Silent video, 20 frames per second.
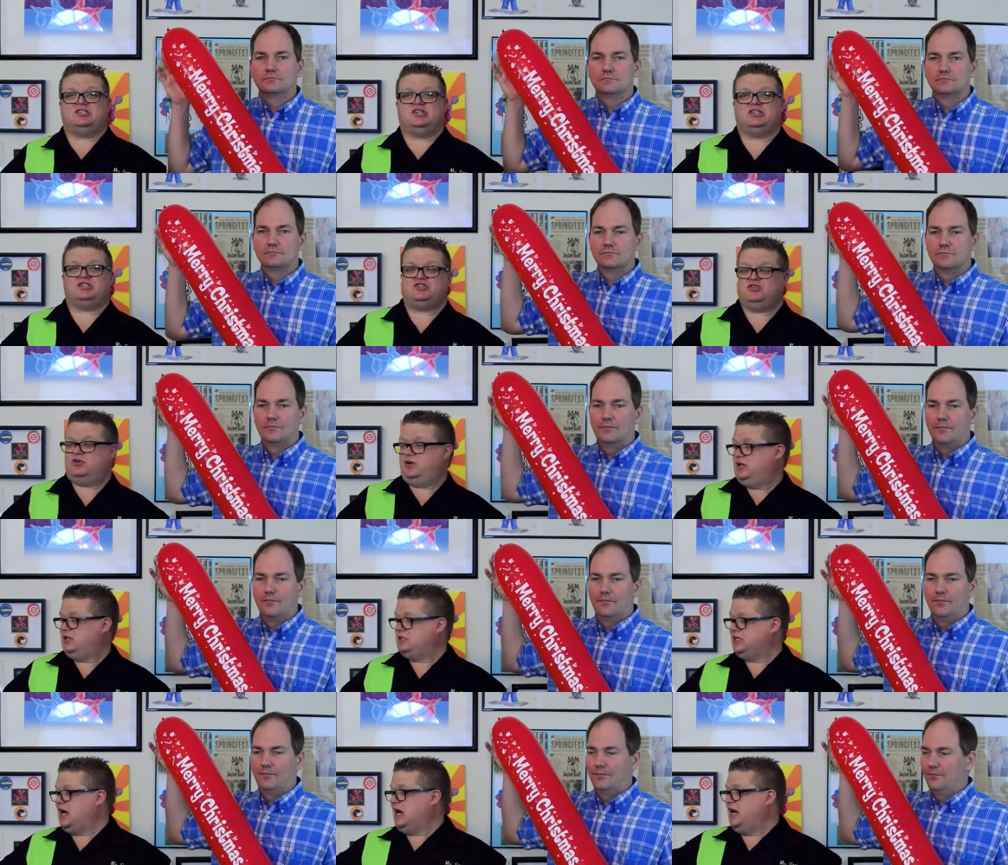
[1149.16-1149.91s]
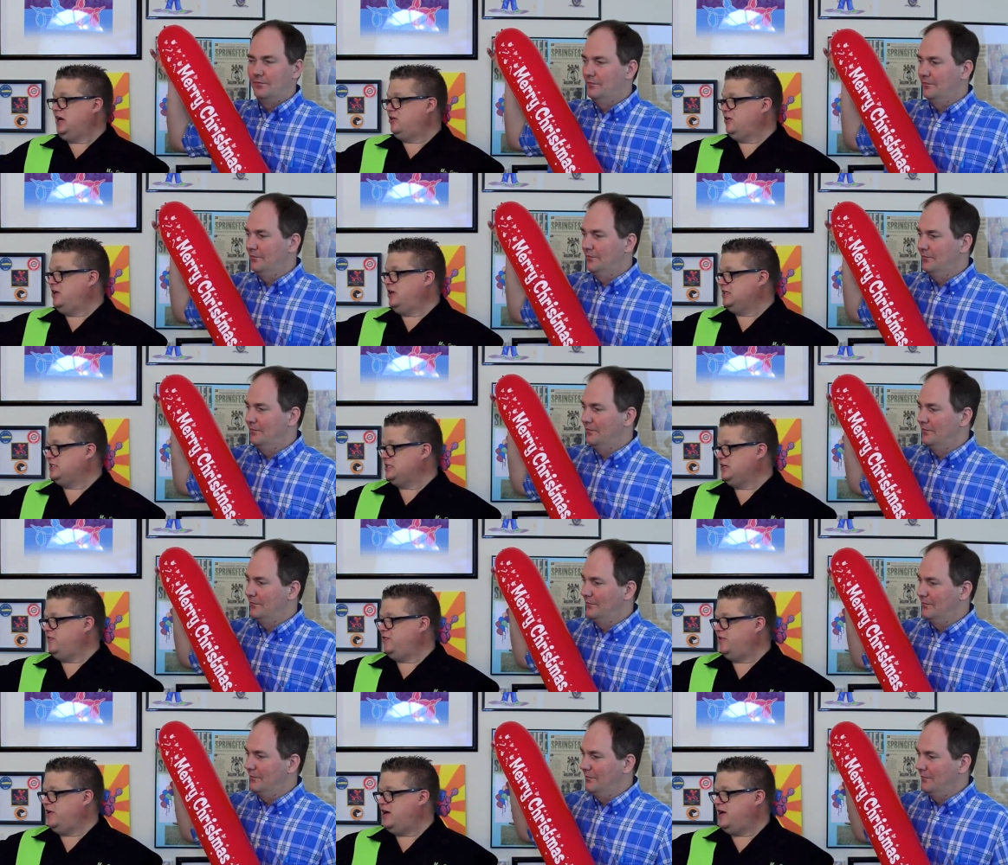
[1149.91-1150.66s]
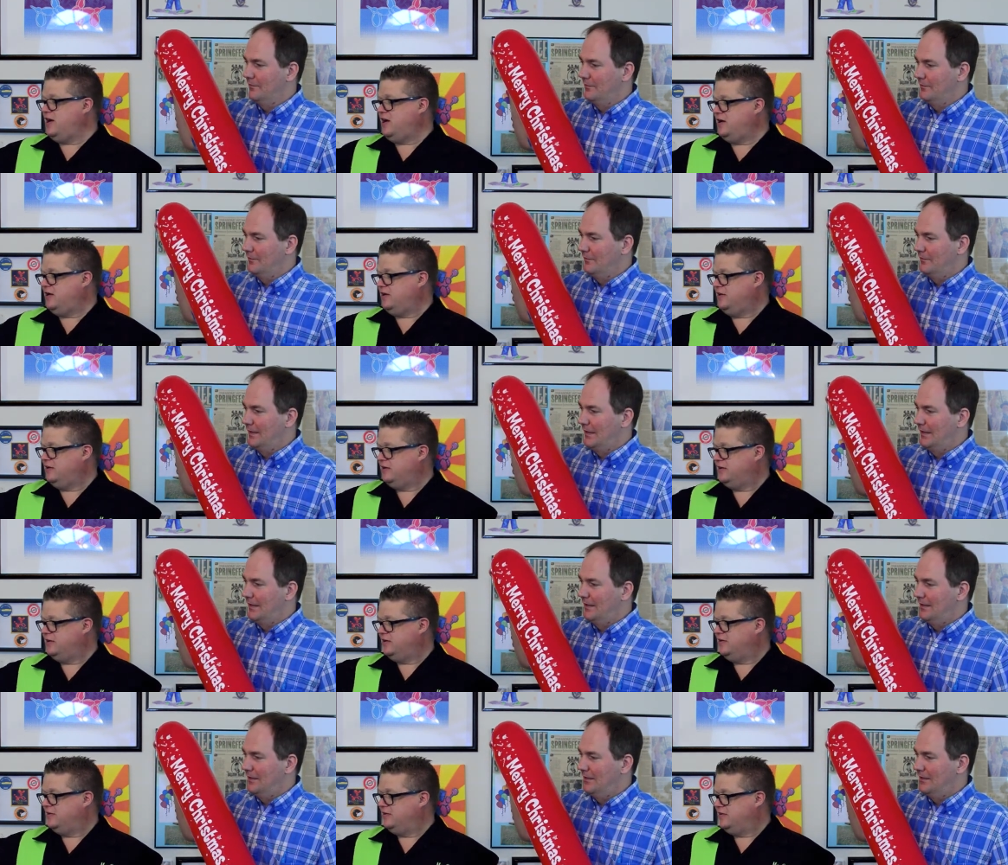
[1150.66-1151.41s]
Speaker 1: just joined us. Hi, Christopher.
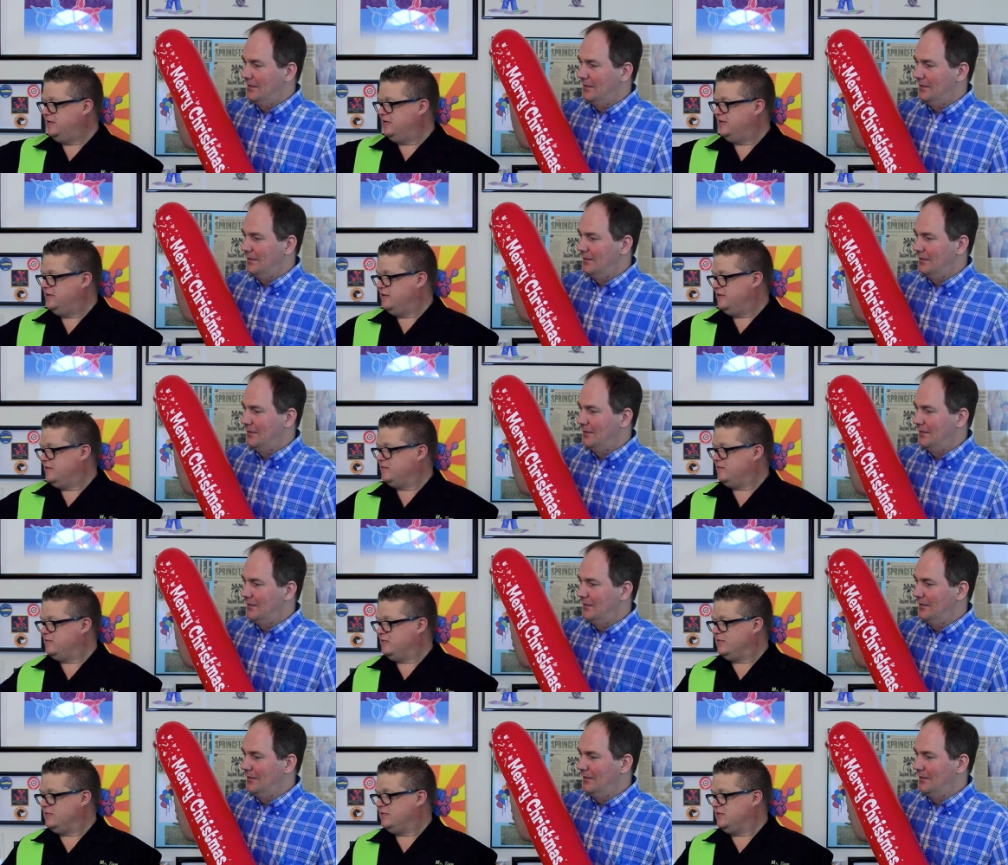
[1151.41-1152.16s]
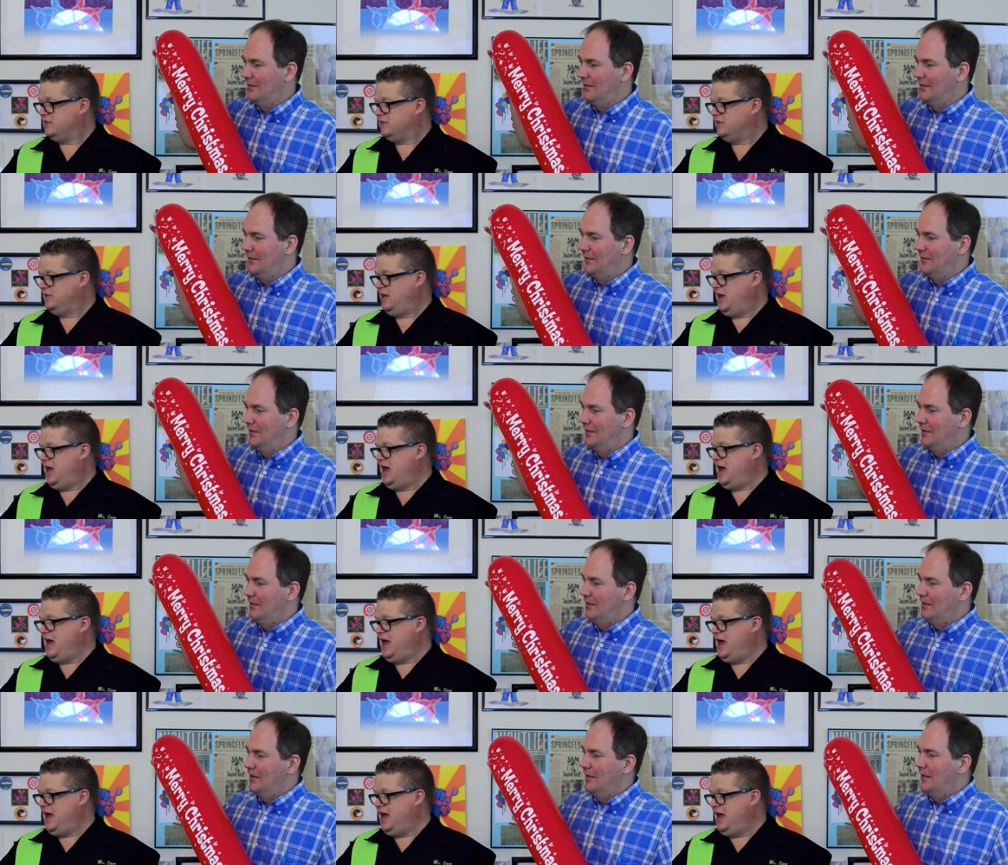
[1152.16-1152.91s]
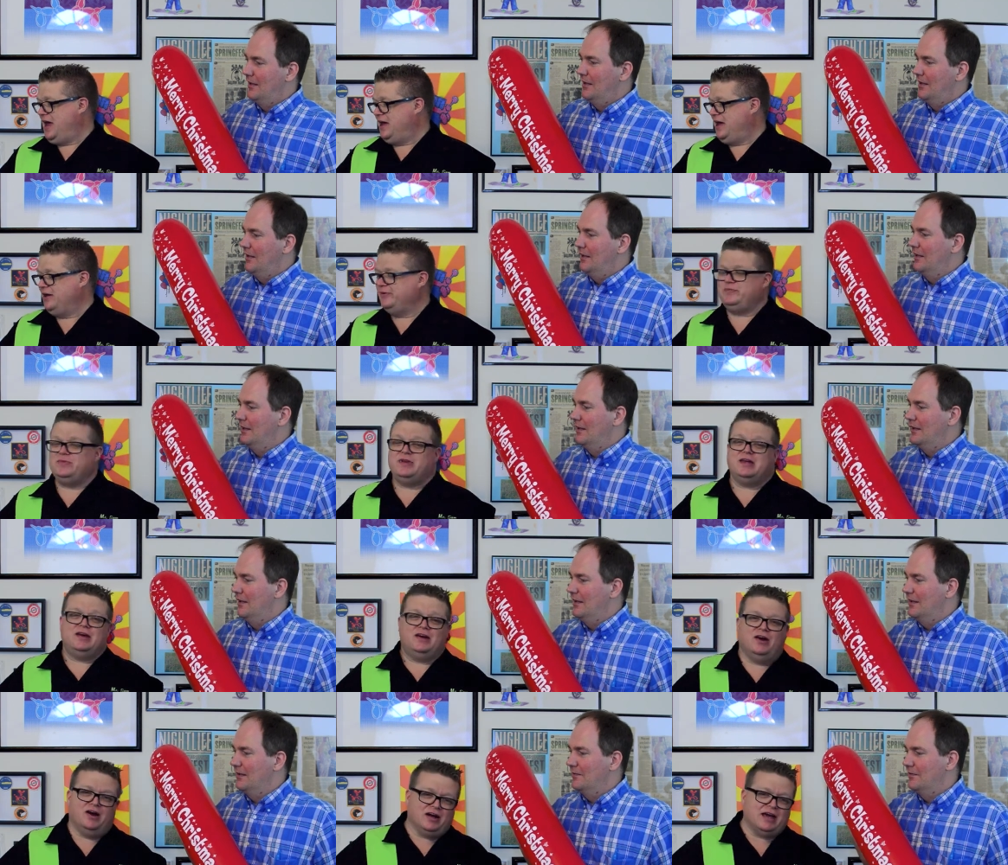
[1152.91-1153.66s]
What's up? Ah.
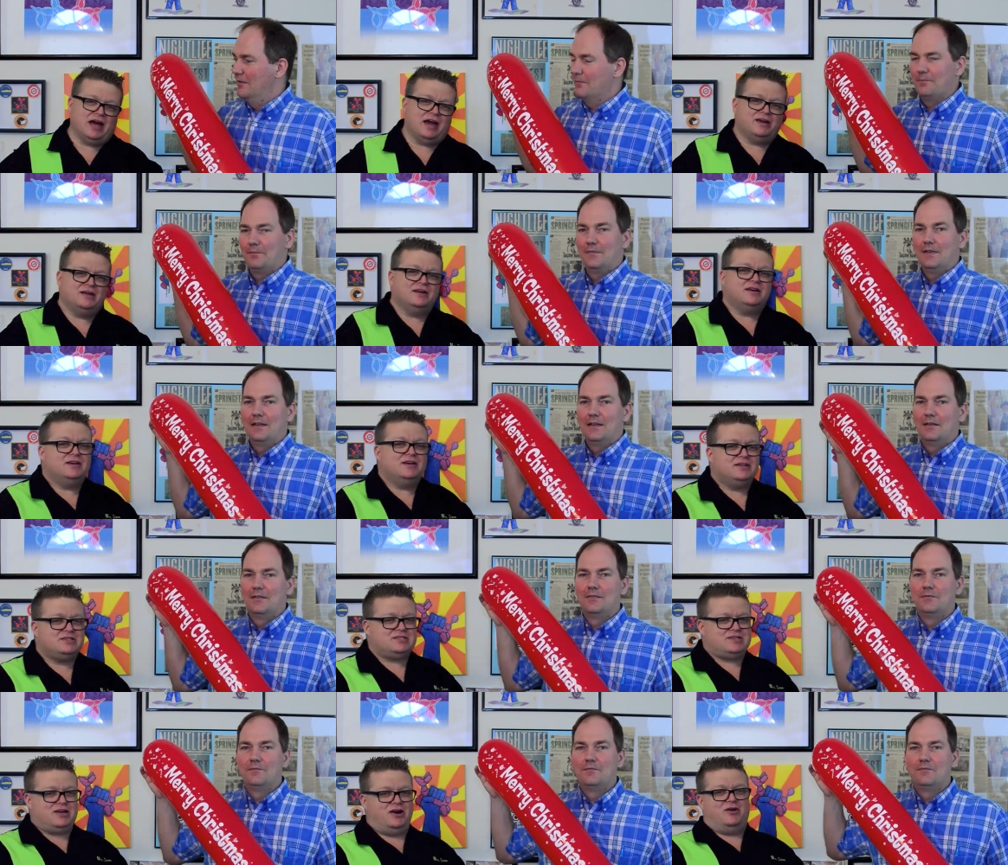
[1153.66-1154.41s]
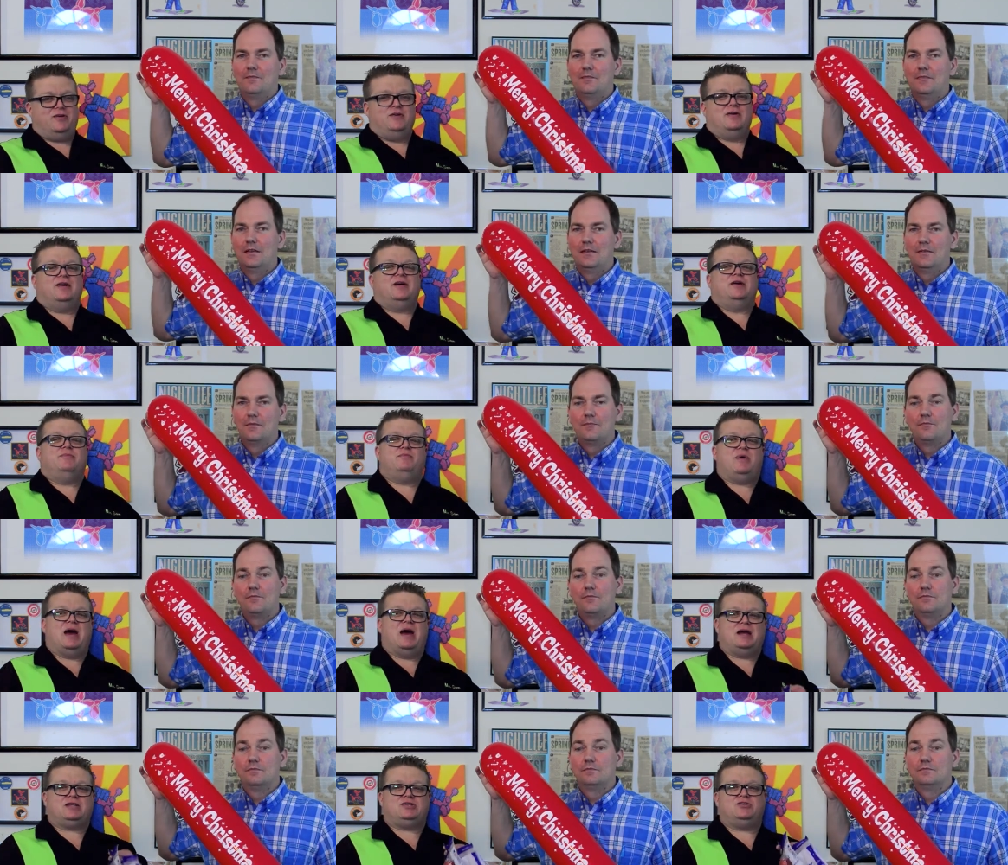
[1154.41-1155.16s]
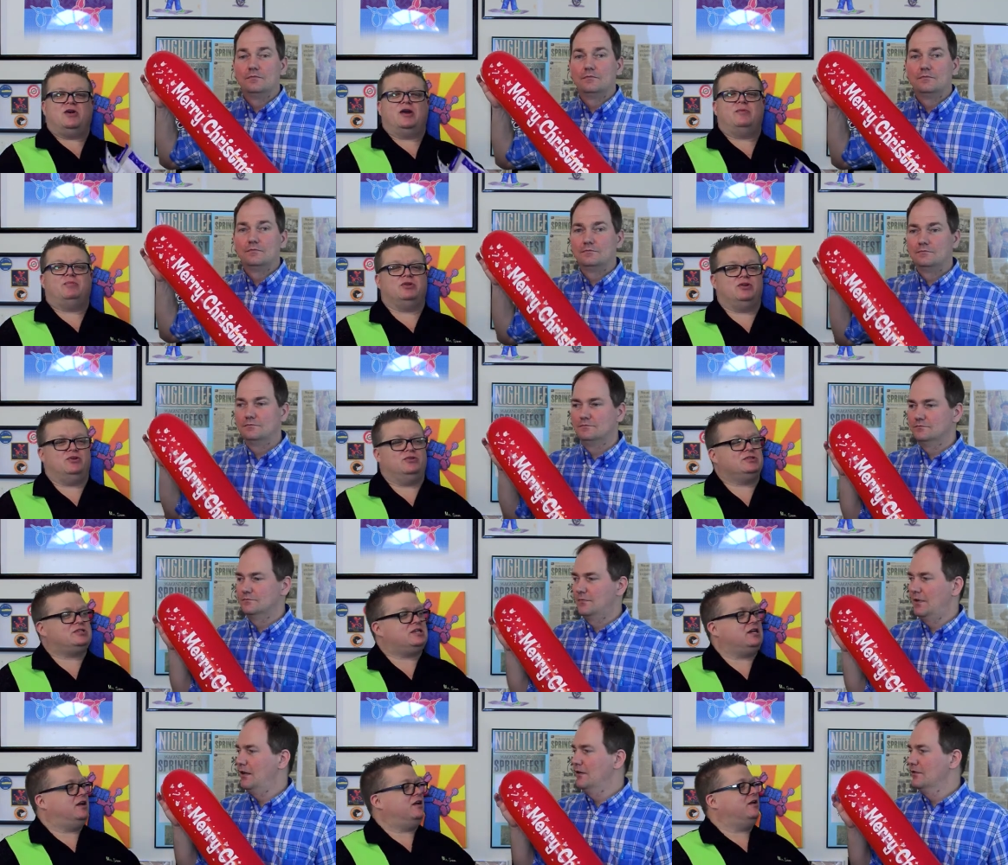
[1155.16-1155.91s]
Okay, so, back to our
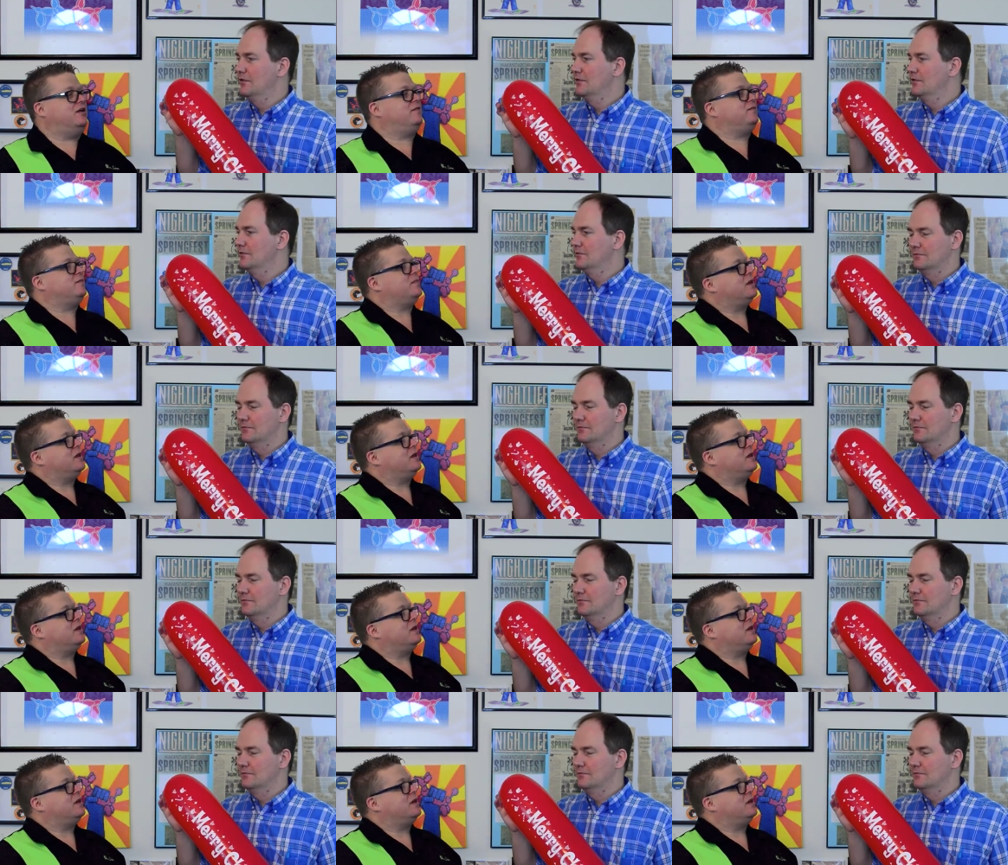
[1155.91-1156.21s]
balloons here.